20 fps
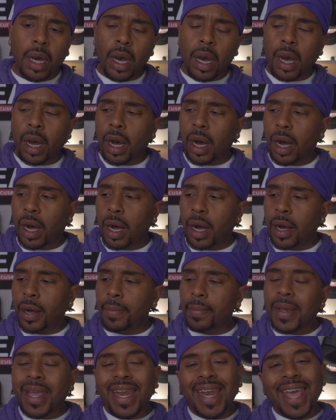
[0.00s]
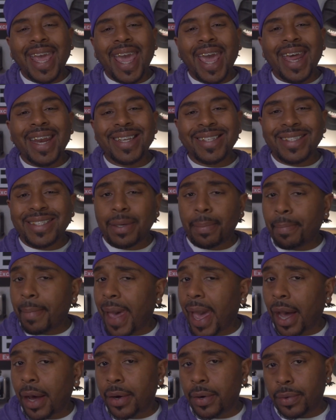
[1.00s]
and they added
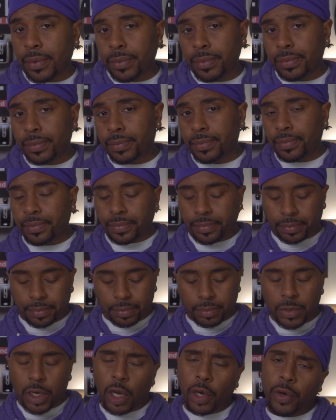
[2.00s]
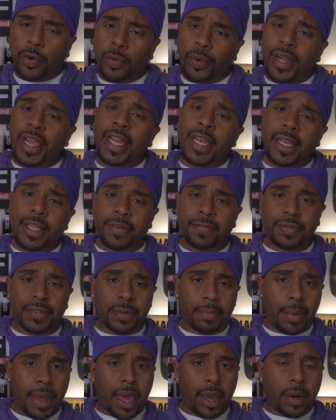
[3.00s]
tobacco, or green leaf
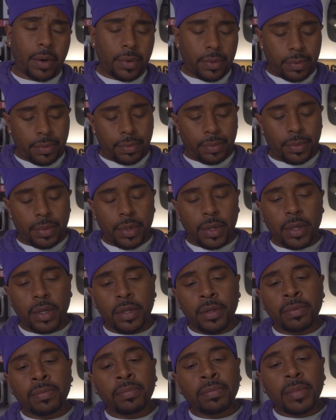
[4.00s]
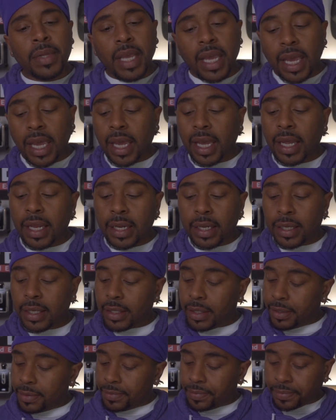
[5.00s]
tobacco. And
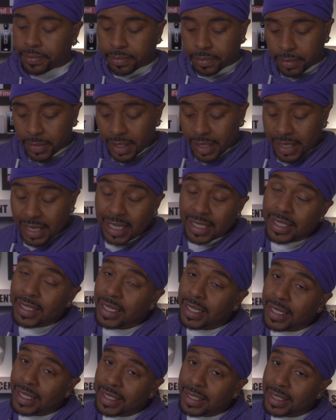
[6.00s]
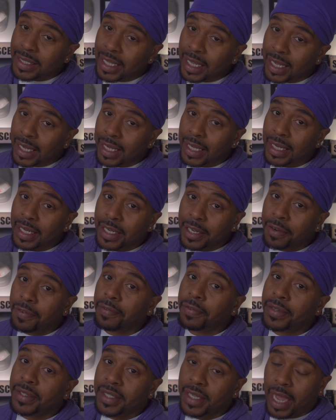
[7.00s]
that's the distinct
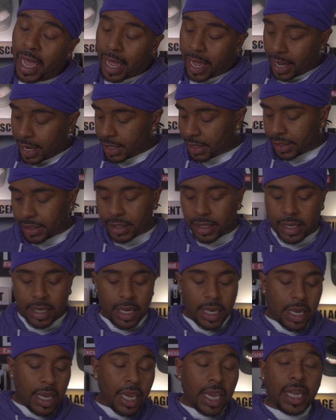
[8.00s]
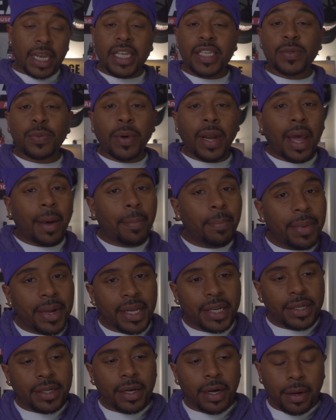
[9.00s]
difference, guys. And that's what I
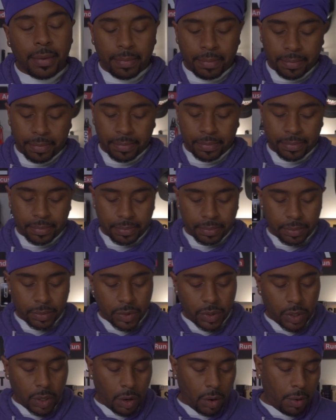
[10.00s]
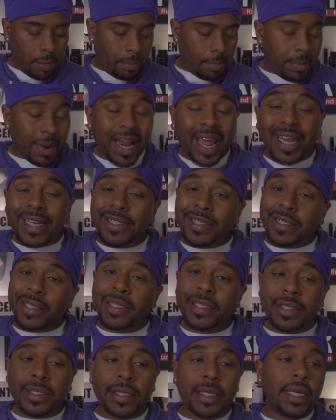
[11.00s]
picked up, you know, but I
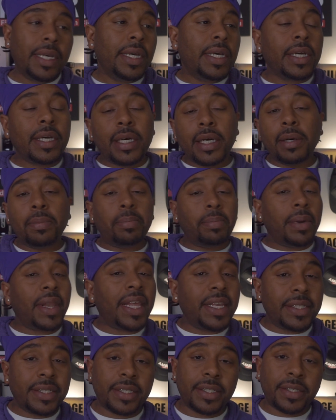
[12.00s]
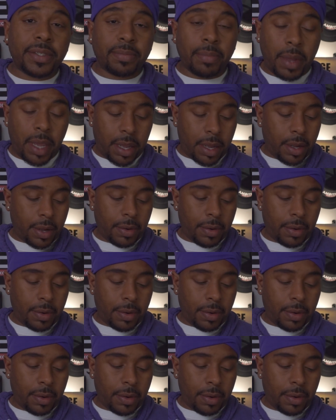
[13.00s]
just couldn't place the smell.